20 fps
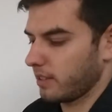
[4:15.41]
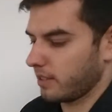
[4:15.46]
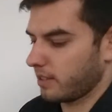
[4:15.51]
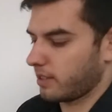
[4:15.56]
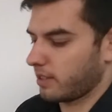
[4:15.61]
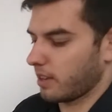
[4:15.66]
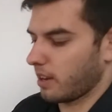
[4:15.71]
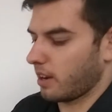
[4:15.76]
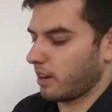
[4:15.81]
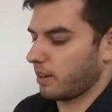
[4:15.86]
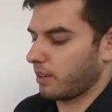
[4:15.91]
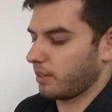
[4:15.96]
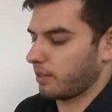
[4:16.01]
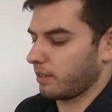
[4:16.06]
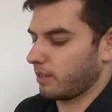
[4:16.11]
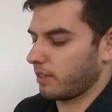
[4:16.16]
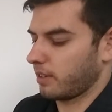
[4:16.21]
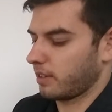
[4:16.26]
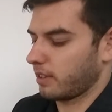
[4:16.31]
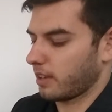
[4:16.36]

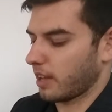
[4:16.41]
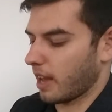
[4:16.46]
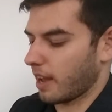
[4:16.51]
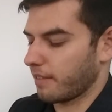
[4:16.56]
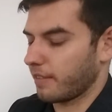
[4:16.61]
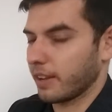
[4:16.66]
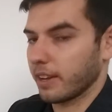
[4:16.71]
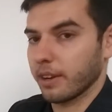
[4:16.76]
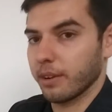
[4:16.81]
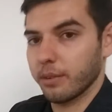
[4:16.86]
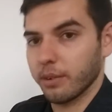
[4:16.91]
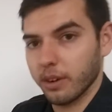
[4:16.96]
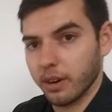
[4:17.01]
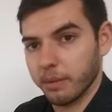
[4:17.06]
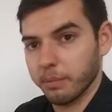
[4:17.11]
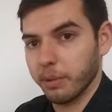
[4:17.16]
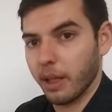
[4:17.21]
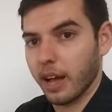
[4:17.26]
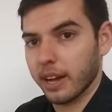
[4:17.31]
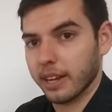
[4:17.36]
So having
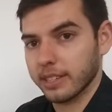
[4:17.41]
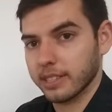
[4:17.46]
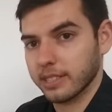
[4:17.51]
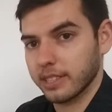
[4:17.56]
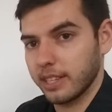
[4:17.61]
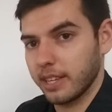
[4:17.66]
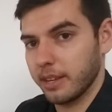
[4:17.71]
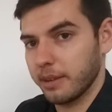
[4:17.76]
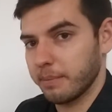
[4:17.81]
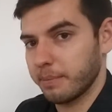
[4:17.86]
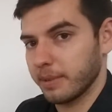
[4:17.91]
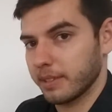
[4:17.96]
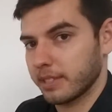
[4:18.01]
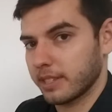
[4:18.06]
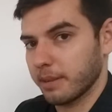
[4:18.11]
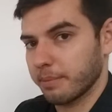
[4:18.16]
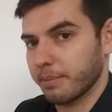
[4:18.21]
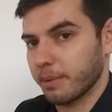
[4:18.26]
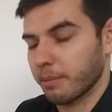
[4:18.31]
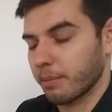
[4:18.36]
a block of sleep is
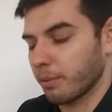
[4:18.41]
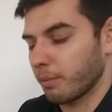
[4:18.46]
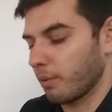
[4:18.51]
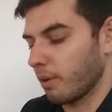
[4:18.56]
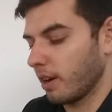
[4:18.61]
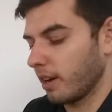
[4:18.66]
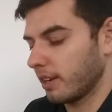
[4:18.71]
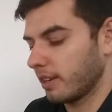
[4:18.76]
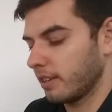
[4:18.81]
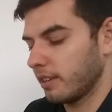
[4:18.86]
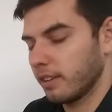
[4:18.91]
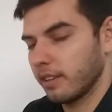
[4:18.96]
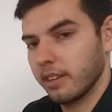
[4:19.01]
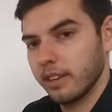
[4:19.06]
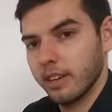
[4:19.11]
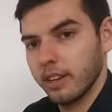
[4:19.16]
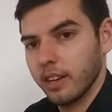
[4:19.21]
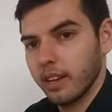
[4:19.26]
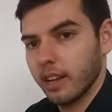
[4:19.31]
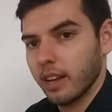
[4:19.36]
tip number 1.
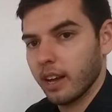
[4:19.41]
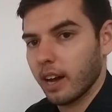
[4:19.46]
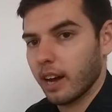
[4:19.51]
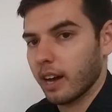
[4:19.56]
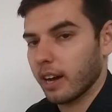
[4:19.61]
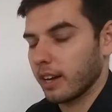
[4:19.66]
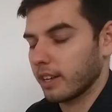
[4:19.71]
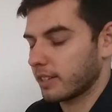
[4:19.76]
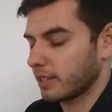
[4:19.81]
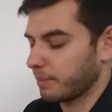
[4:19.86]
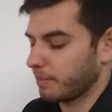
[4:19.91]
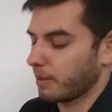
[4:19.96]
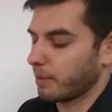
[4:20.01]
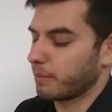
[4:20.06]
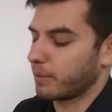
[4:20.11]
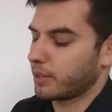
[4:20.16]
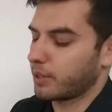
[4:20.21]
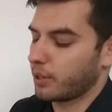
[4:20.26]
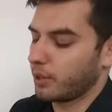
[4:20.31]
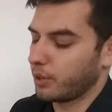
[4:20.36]
Tip
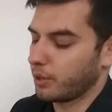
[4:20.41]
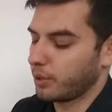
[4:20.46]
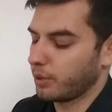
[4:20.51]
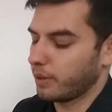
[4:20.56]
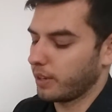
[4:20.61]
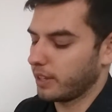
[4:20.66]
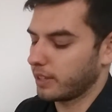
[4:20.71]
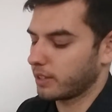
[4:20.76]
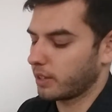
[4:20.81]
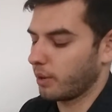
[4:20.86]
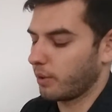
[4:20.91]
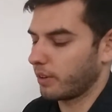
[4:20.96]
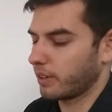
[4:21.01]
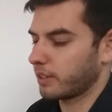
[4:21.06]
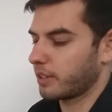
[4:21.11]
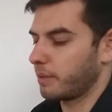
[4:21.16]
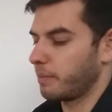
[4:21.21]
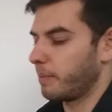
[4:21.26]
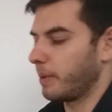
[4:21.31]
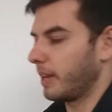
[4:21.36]
number 2 is
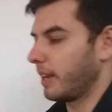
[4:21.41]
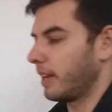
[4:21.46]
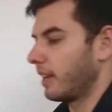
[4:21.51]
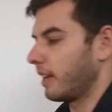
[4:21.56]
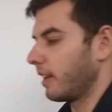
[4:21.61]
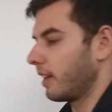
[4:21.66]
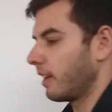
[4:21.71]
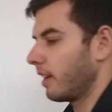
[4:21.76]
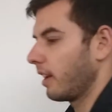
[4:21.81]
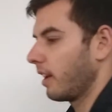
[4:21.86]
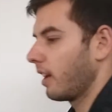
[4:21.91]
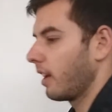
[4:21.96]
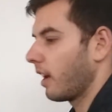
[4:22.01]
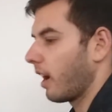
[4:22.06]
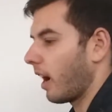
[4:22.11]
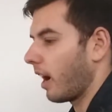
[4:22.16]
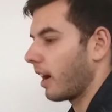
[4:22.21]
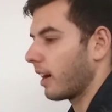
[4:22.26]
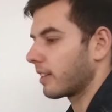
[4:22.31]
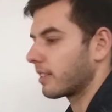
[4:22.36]
going to be
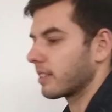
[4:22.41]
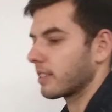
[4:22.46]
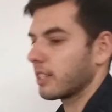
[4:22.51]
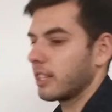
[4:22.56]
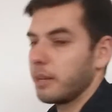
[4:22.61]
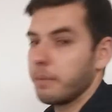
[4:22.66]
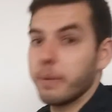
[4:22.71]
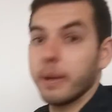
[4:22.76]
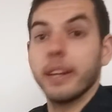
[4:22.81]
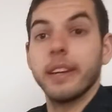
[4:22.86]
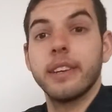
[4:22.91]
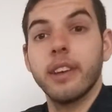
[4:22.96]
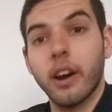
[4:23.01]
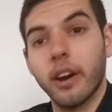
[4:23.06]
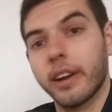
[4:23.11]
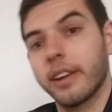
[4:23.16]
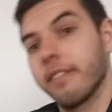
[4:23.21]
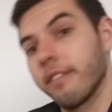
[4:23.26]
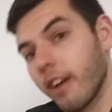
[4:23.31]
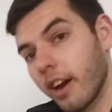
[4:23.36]
to sleep in a
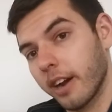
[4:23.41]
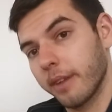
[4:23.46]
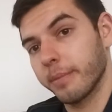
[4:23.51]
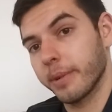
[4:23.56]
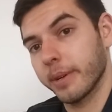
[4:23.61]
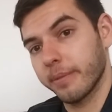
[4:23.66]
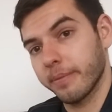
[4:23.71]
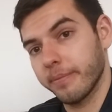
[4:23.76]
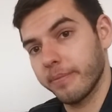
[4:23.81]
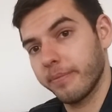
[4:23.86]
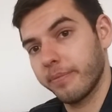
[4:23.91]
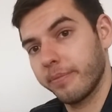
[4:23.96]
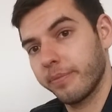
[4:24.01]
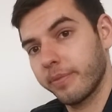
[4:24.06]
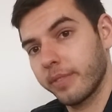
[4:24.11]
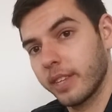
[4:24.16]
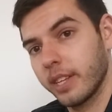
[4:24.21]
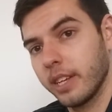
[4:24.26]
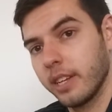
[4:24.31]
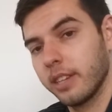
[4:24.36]
dark environment.
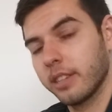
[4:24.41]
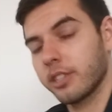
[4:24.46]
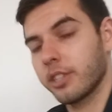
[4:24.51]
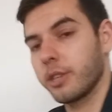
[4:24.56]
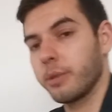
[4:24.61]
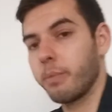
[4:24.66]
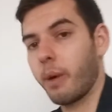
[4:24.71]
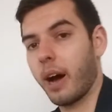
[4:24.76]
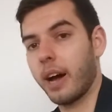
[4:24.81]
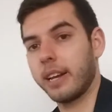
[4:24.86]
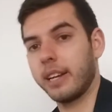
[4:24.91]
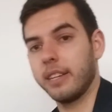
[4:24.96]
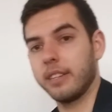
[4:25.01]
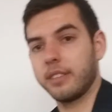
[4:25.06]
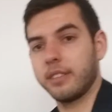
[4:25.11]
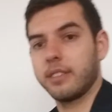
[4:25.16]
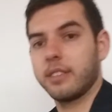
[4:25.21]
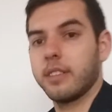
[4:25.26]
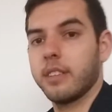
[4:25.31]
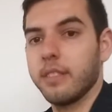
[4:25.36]
So your
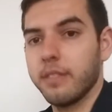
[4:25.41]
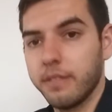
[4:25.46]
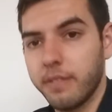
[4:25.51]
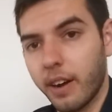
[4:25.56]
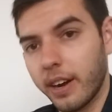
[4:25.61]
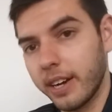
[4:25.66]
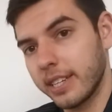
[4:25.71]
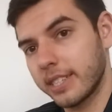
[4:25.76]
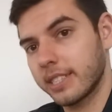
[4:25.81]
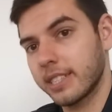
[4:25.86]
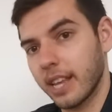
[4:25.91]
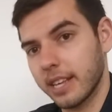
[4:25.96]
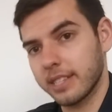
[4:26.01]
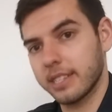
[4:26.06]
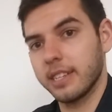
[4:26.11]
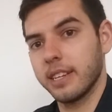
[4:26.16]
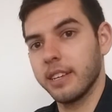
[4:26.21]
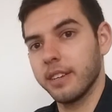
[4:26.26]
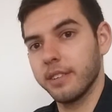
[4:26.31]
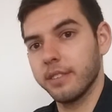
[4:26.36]
body's very
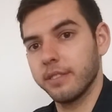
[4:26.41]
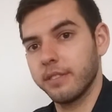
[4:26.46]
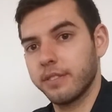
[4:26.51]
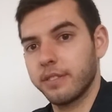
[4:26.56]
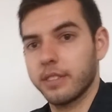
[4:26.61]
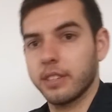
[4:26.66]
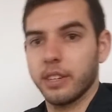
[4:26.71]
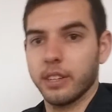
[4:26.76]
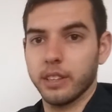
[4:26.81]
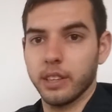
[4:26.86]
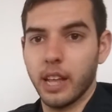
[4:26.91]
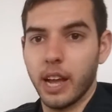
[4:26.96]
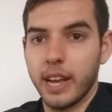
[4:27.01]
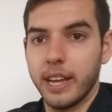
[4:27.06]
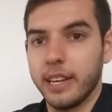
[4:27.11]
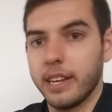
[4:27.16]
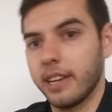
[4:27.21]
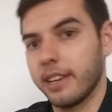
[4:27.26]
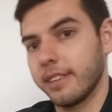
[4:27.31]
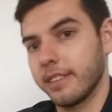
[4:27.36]
sensitive to
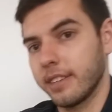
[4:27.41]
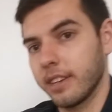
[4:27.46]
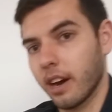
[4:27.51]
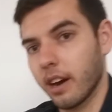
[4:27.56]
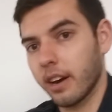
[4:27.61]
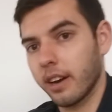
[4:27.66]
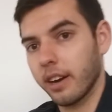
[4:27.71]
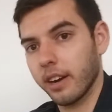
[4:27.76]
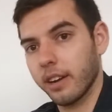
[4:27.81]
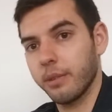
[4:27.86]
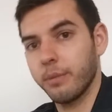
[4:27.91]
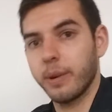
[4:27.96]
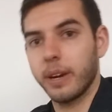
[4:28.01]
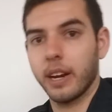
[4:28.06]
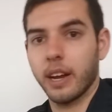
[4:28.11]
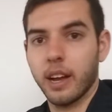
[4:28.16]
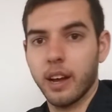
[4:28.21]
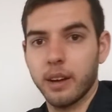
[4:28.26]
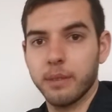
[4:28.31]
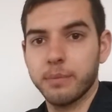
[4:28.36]
light and dark when
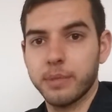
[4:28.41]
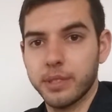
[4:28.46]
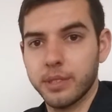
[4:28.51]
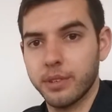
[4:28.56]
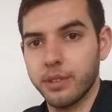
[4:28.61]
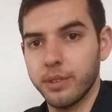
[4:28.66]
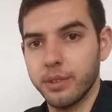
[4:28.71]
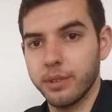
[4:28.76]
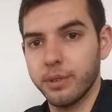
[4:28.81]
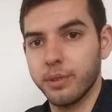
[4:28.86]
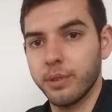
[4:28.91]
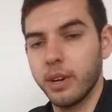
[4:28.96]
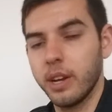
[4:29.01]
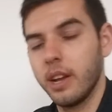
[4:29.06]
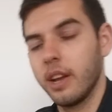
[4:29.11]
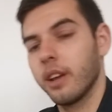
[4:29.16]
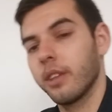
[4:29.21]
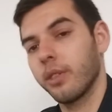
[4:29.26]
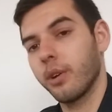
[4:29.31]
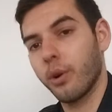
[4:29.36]
it comes to
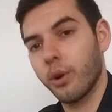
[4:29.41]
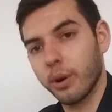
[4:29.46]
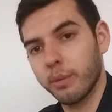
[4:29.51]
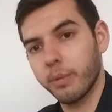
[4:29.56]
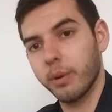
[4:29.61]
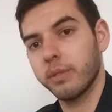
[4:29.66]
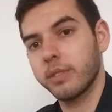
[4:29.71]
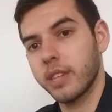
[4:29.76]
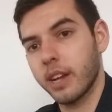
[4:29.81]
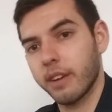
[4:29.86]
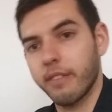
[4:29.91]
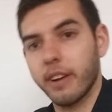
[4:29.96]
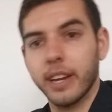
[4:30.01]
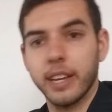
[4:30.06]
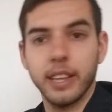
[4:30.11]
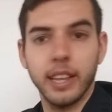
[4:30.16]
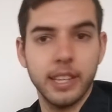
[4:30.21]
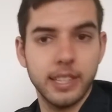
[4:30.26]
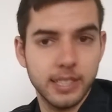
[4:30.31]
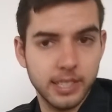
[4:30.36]
the hormones that
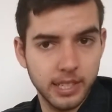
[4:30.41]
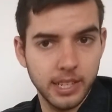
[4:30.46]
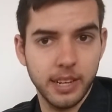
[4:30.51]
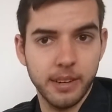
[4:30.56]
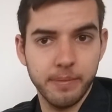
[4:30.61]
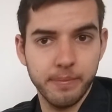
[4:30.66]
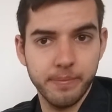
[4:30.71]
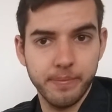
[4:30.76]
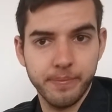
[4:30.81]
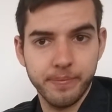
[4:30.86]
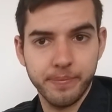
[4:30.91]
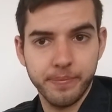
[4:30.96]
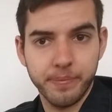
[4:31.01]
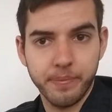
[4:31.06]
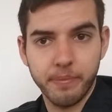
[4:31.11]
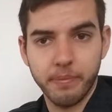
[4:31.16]
regulate sleep.